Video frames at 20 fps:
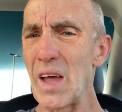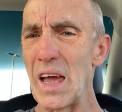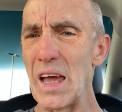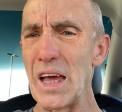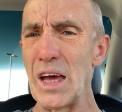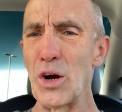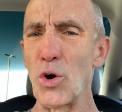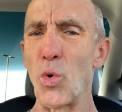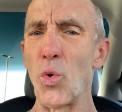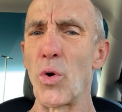
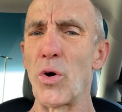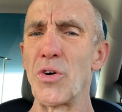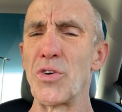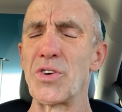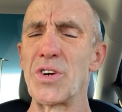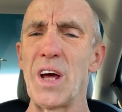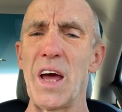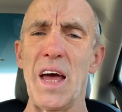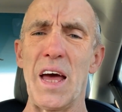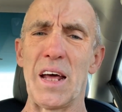in order
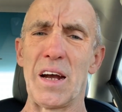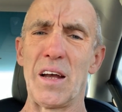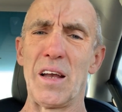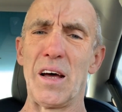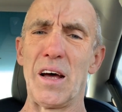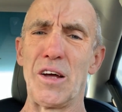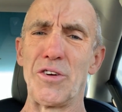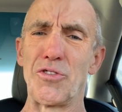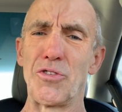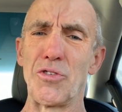to
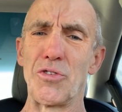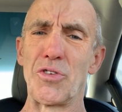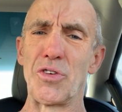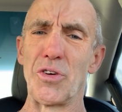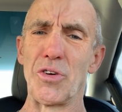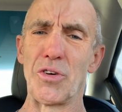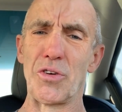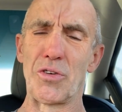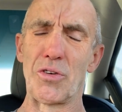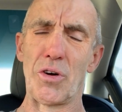analyze
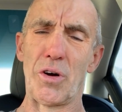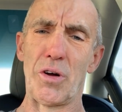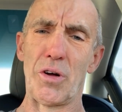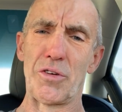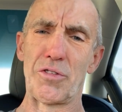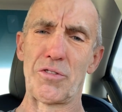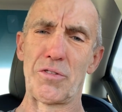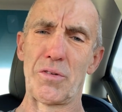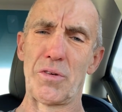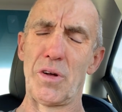utility
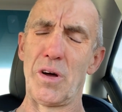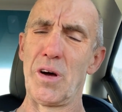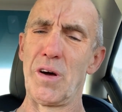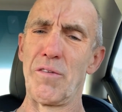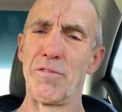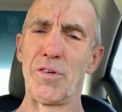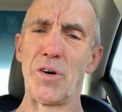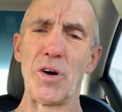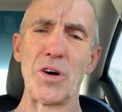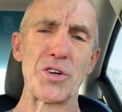costs?
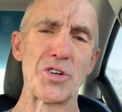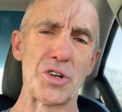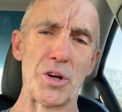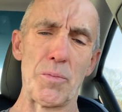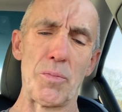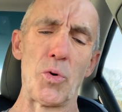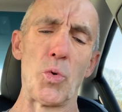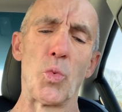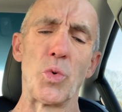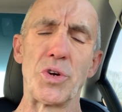Very
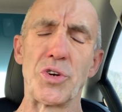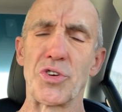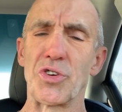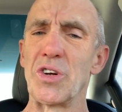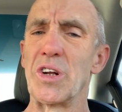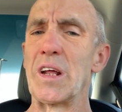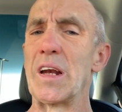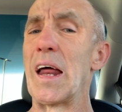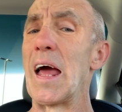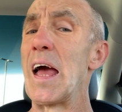simple. We just
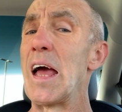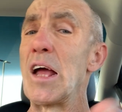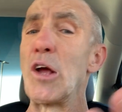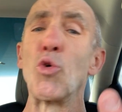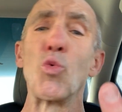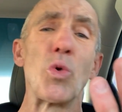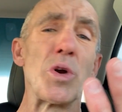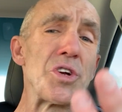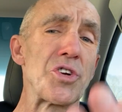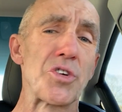need a
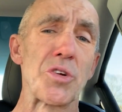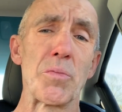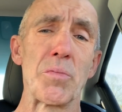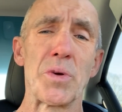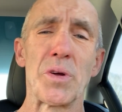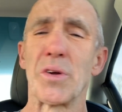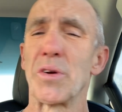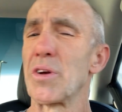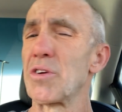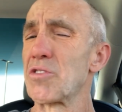recent
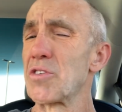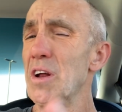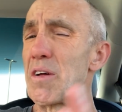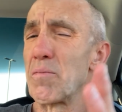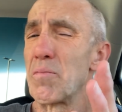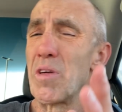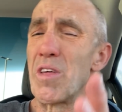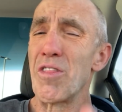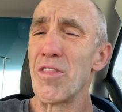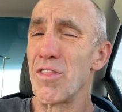bill. Doesn't
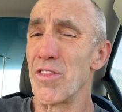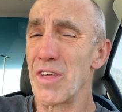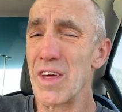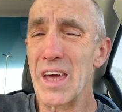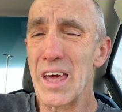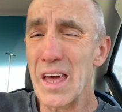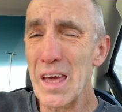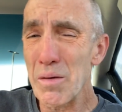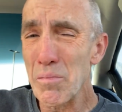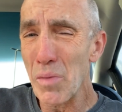have to be
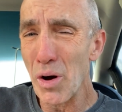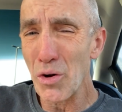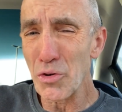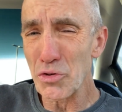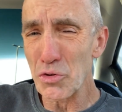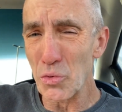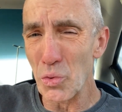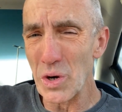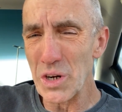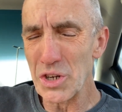the
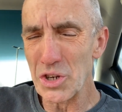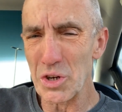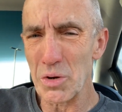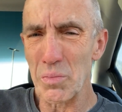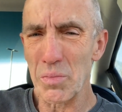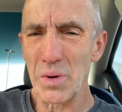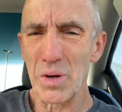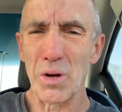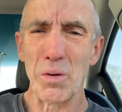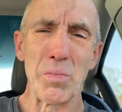most
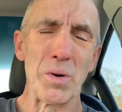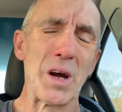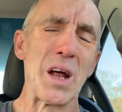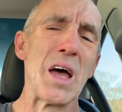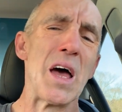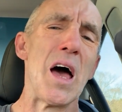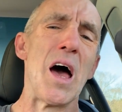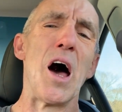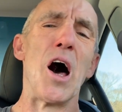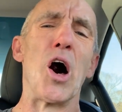recent bill, but
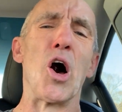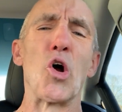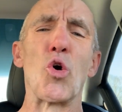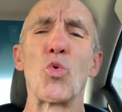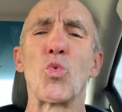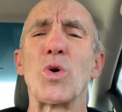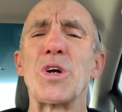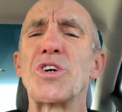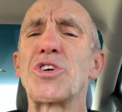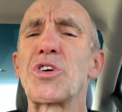a
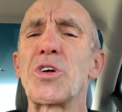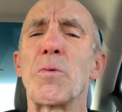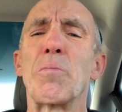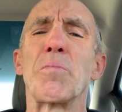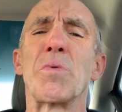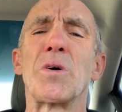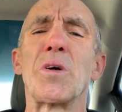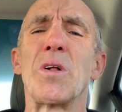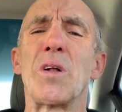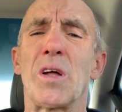recent
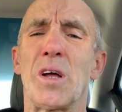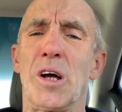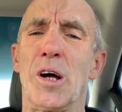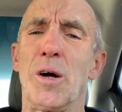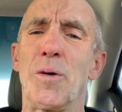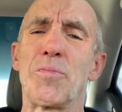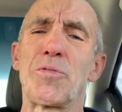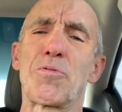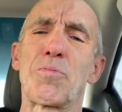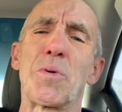bill
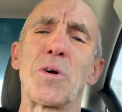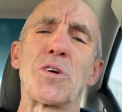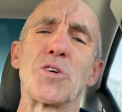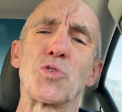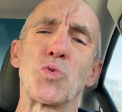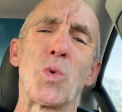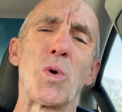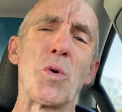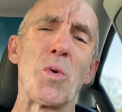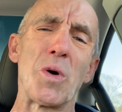helps,
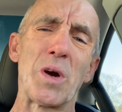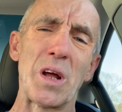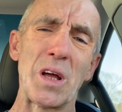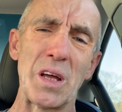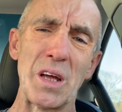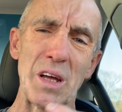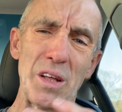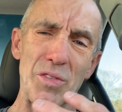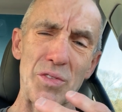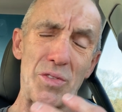because we want to
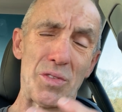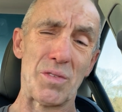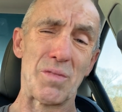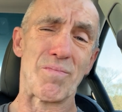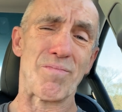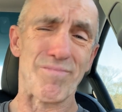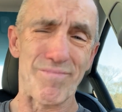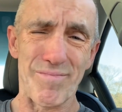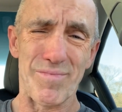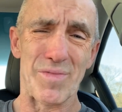get
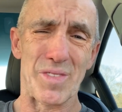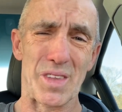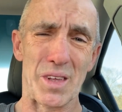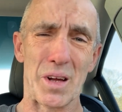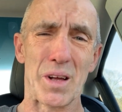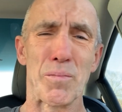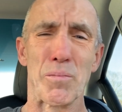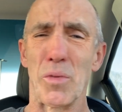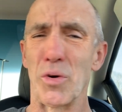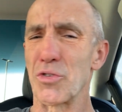
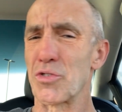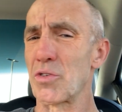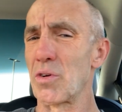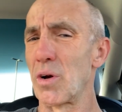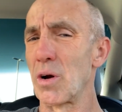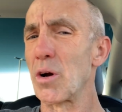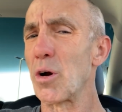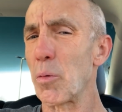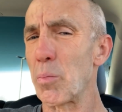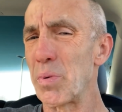the most
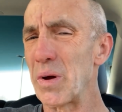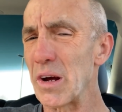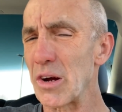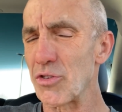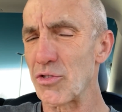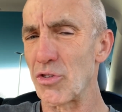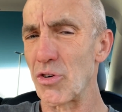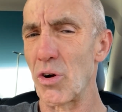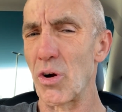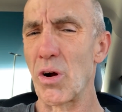clear
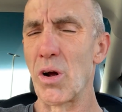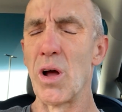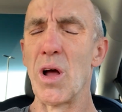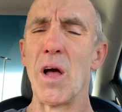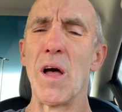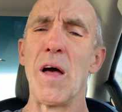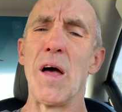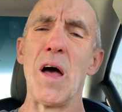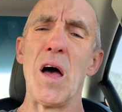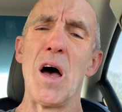picture
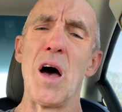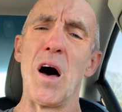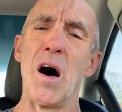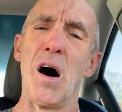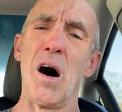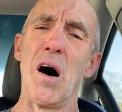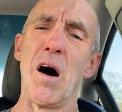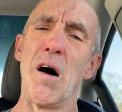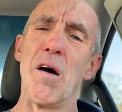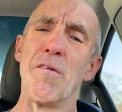
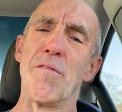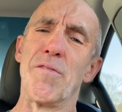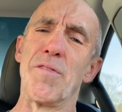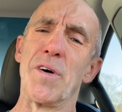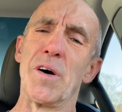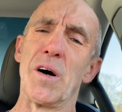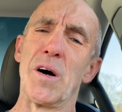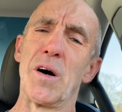of